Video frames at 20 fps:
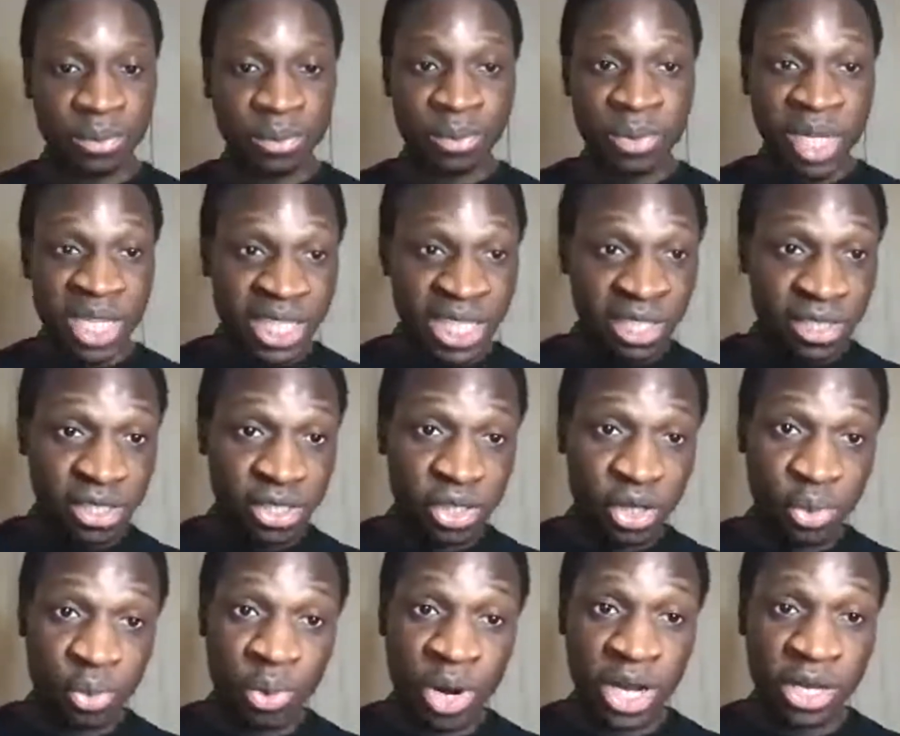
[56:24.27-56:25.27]
meeting
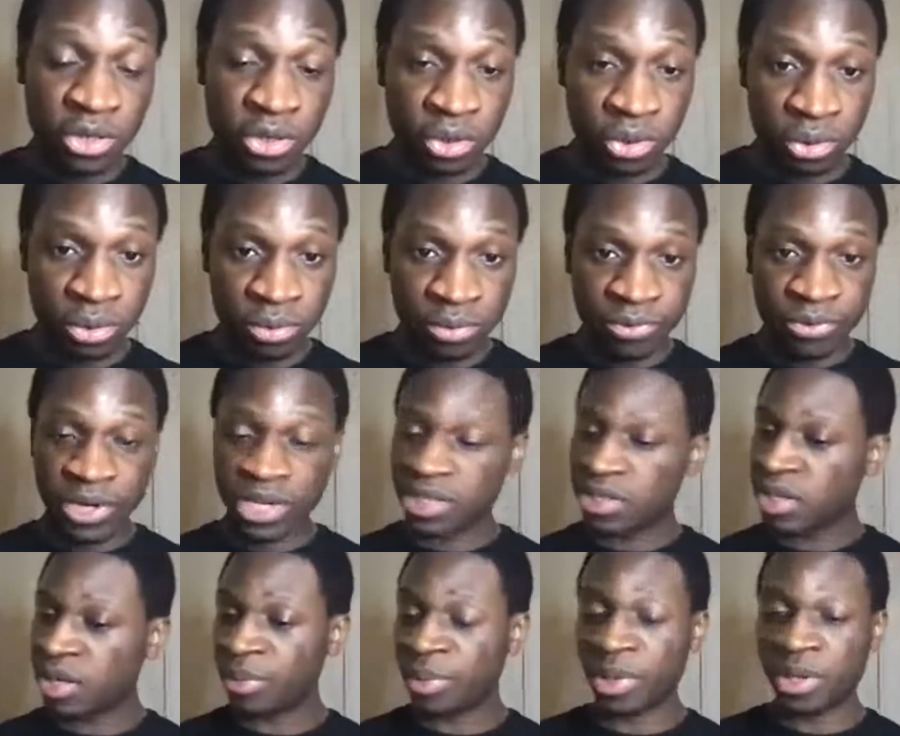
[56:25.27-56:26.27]
someone new, for
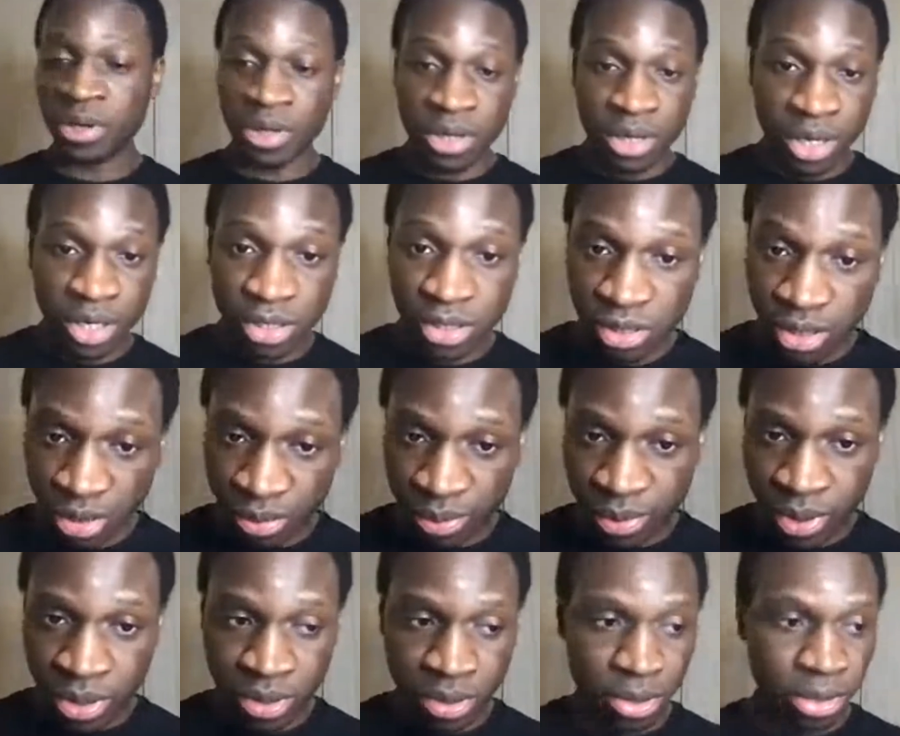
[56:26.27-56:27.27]
example, a
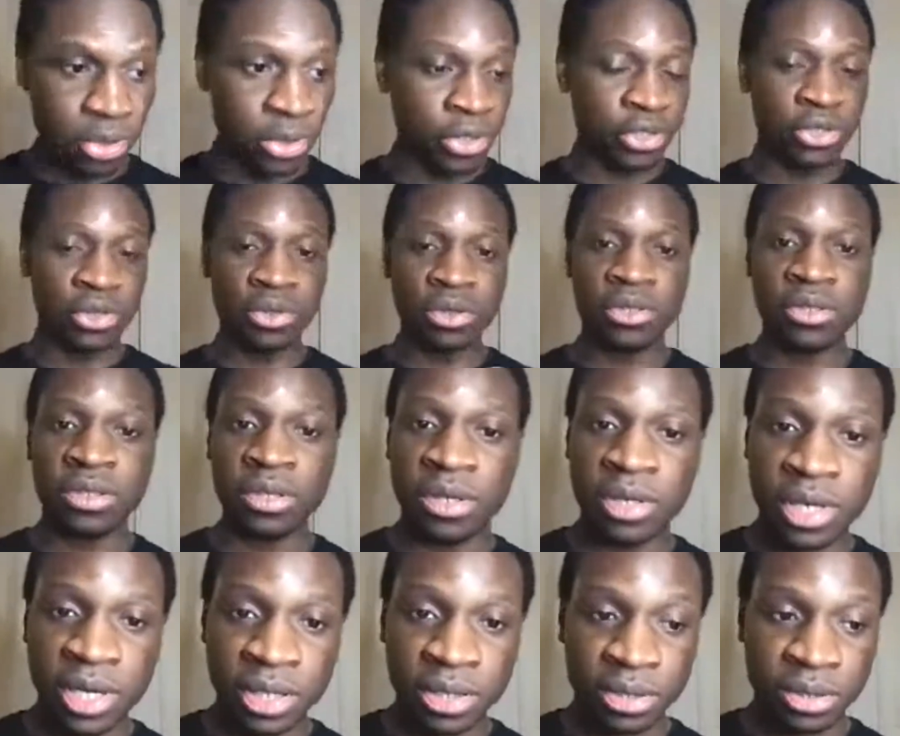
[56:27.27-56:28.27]
customer or a new
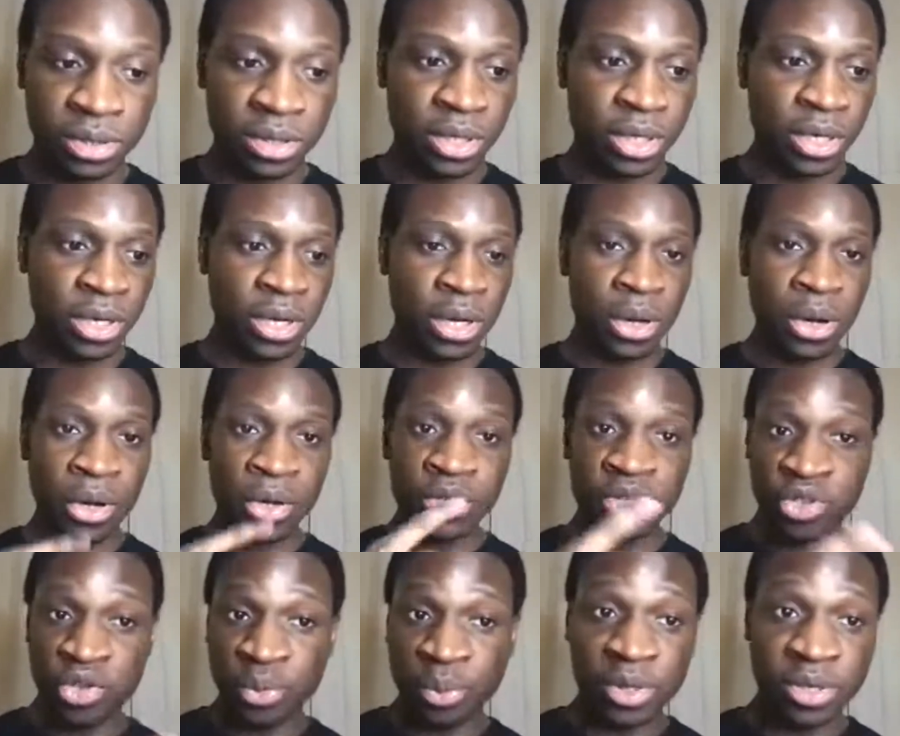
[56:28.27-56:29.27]
student or
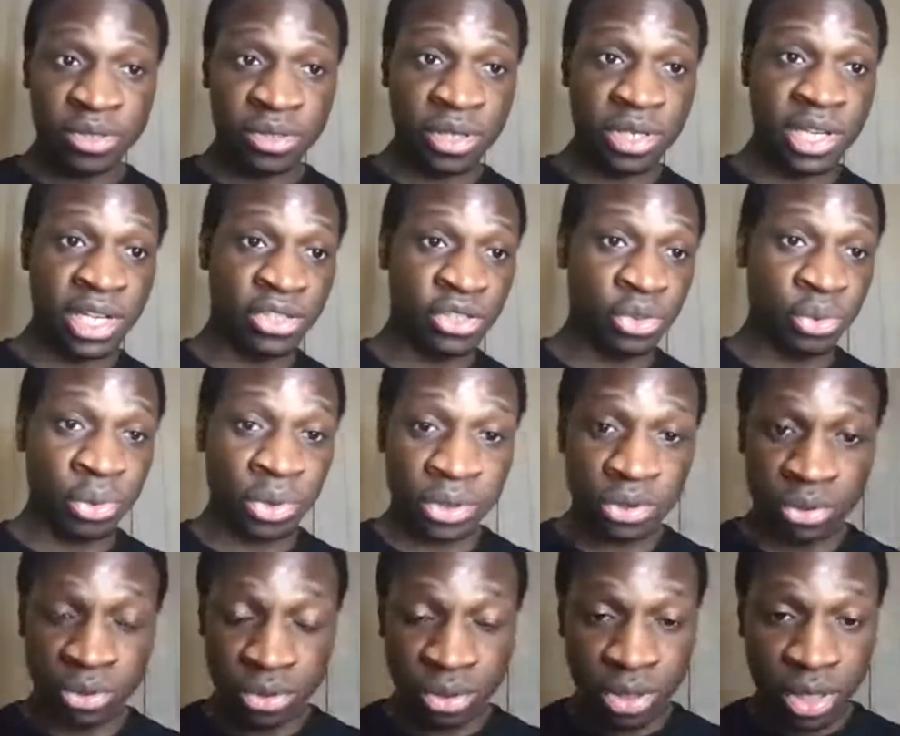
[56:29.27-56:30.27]
a new person that you
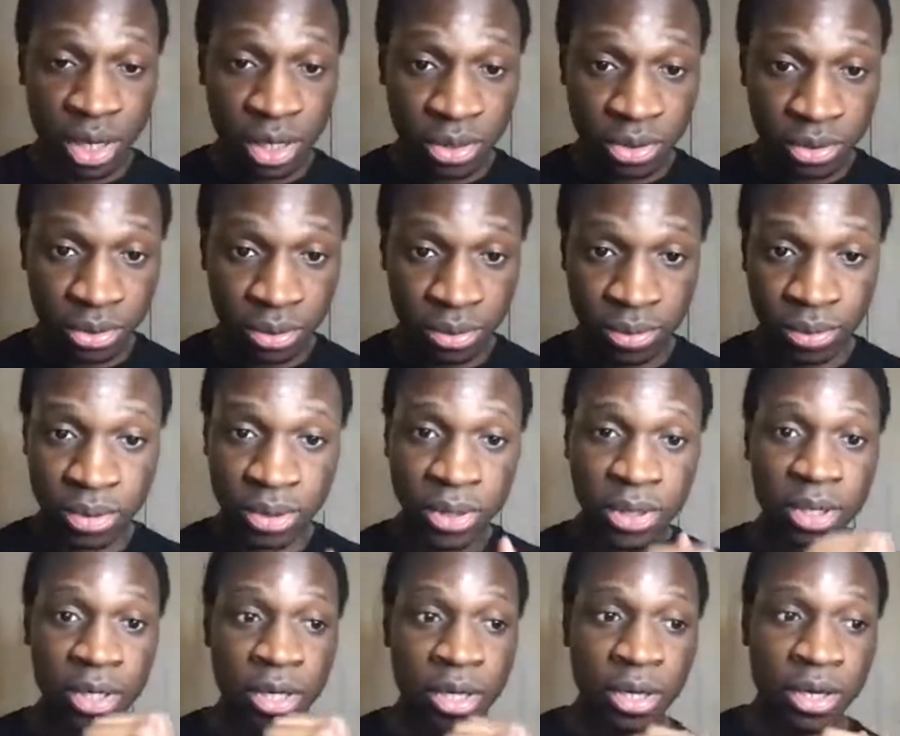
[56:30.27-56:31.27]
want to talk to,
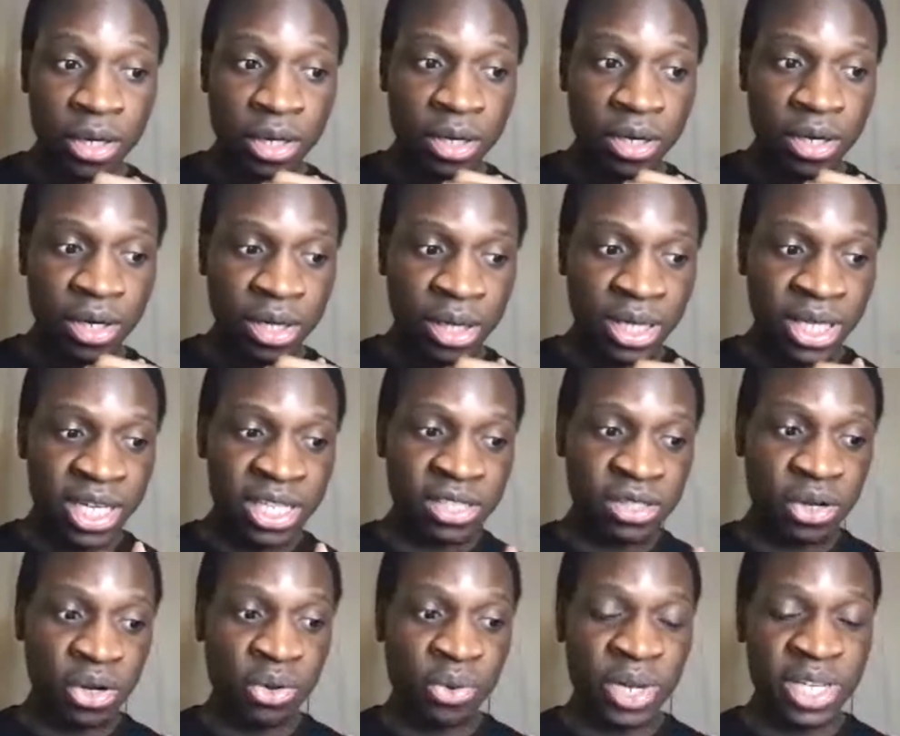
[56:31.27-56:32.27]

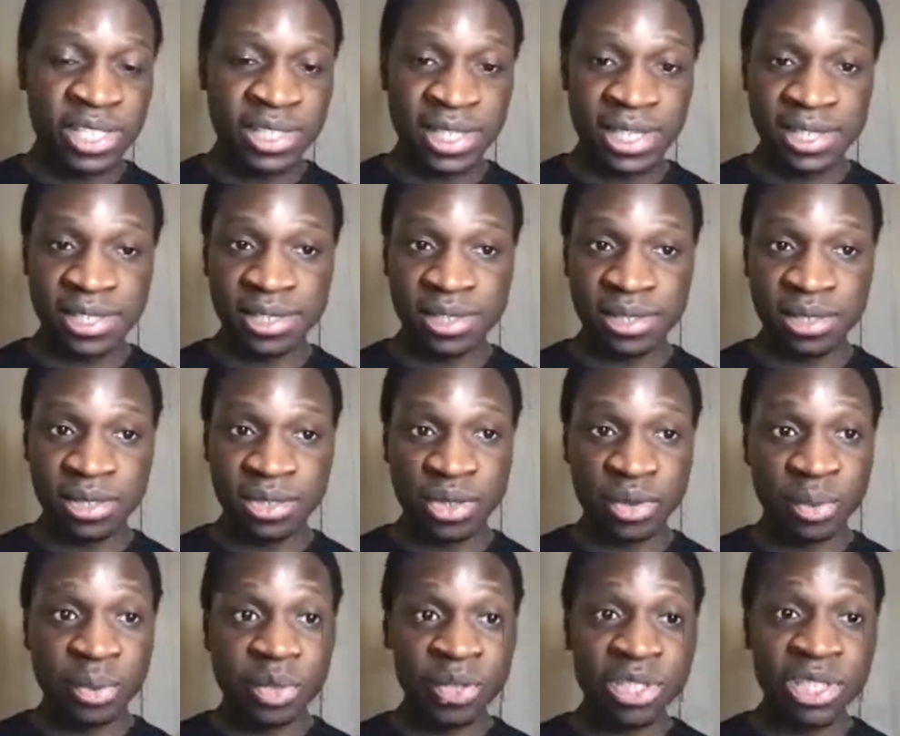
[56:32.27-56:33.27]
there's always this
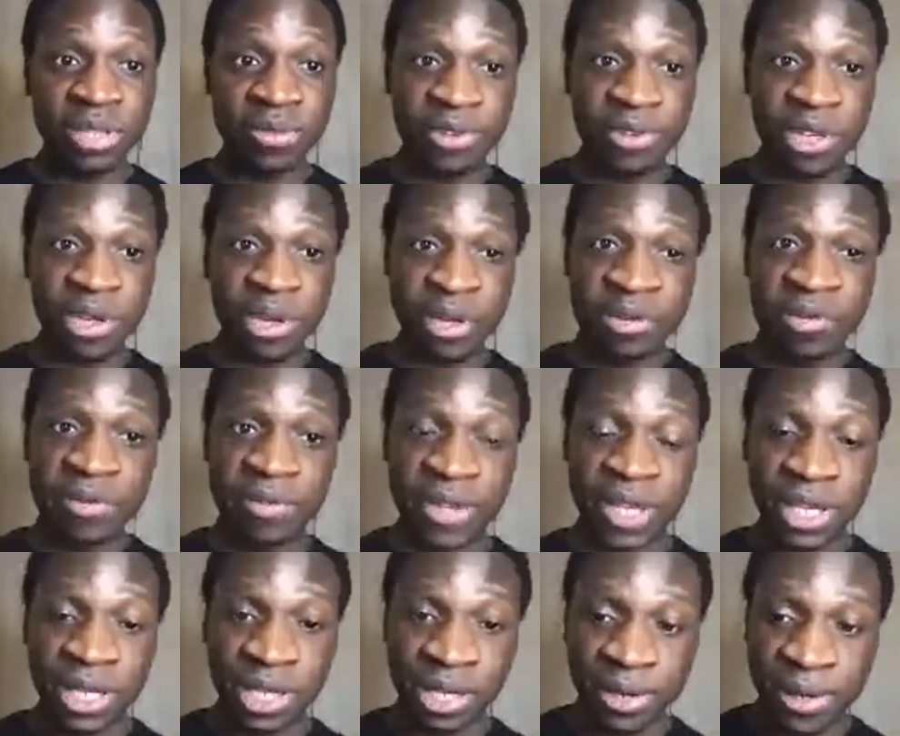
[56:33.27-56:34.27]
the most difficult
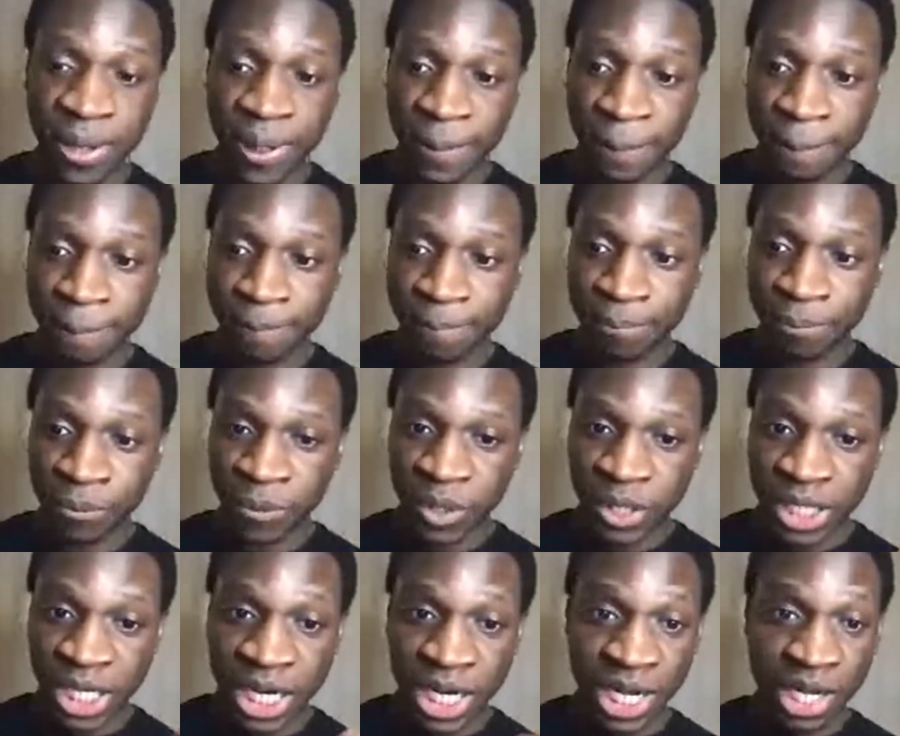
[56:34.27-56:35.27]
thing
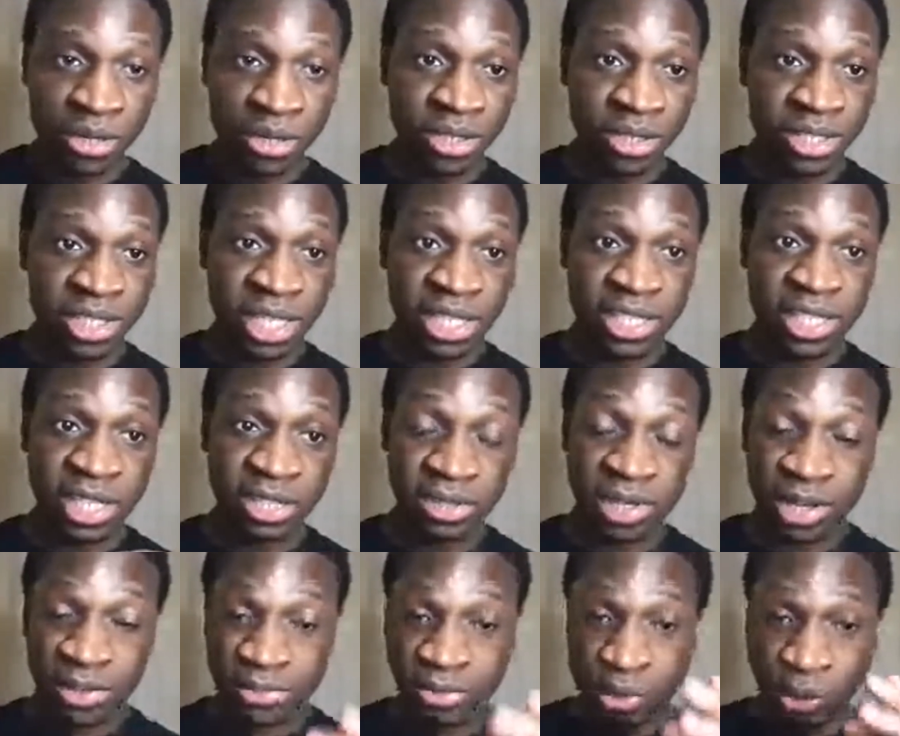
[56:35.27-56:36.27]
that I understand is that
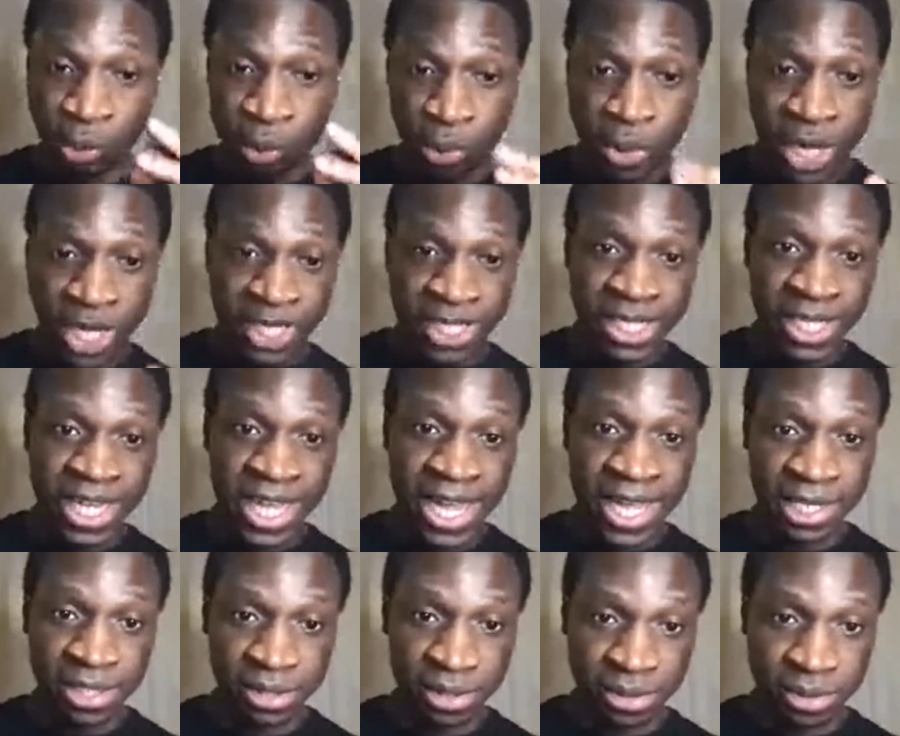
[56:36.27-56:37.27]
you have to break the
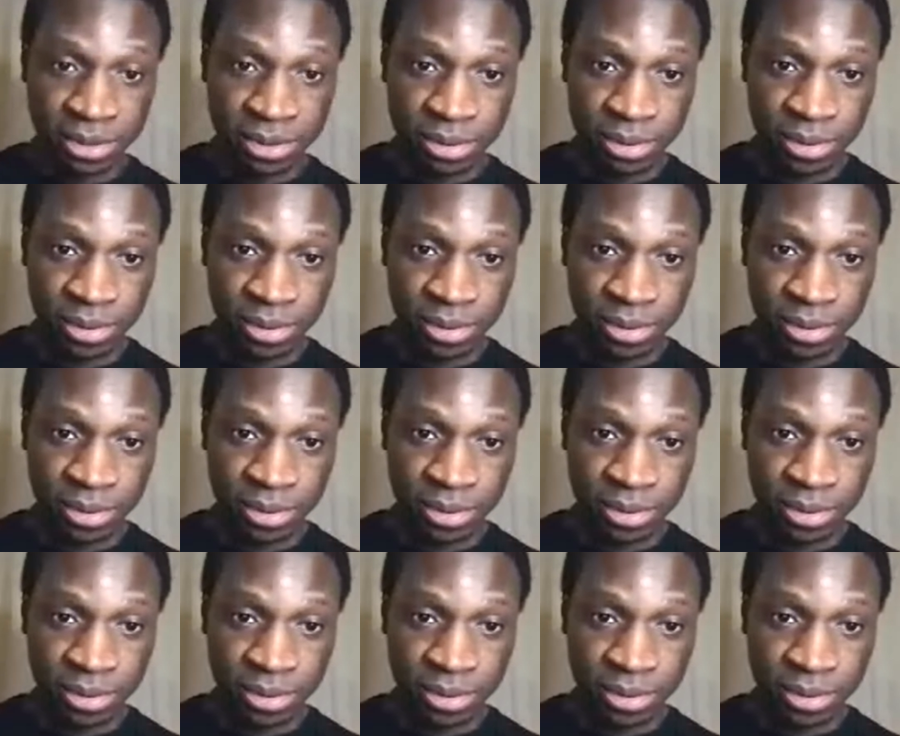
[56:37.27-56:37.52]
ice.